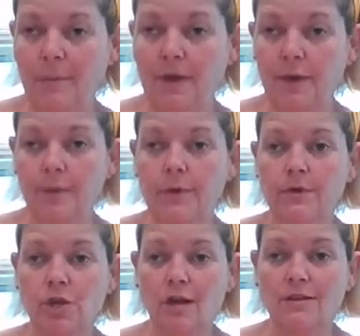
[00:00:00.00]
peanut butter,
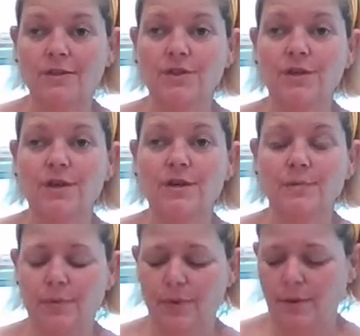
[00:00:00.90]
chocolate chip,
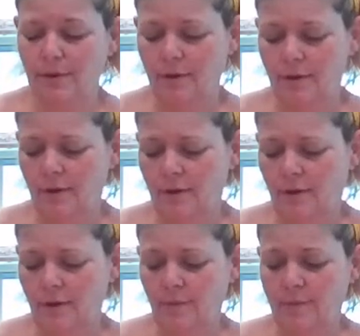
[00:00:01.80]

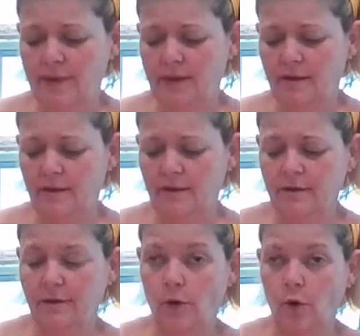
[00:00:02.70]
banana,
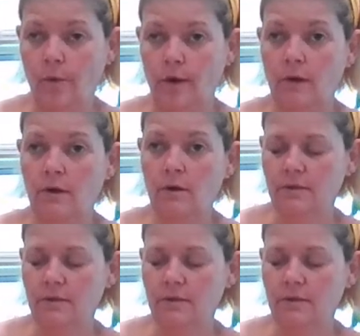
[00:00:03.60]
oatmeal.